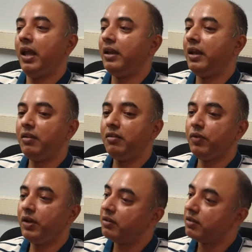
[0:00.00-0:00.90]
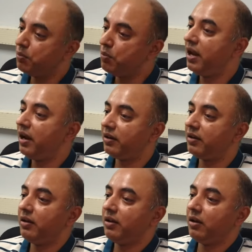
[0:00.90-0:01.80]
And hence, we can simulate
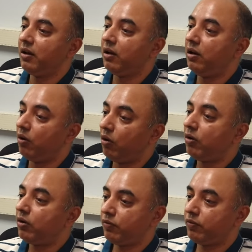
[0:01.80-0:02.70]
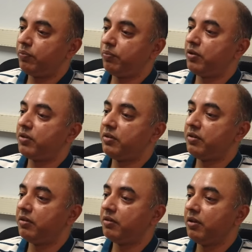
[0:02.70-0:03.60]
a lot of
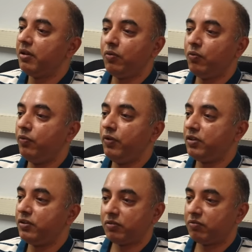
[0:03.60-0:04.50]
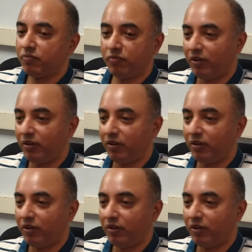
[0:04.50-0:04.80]
processes which,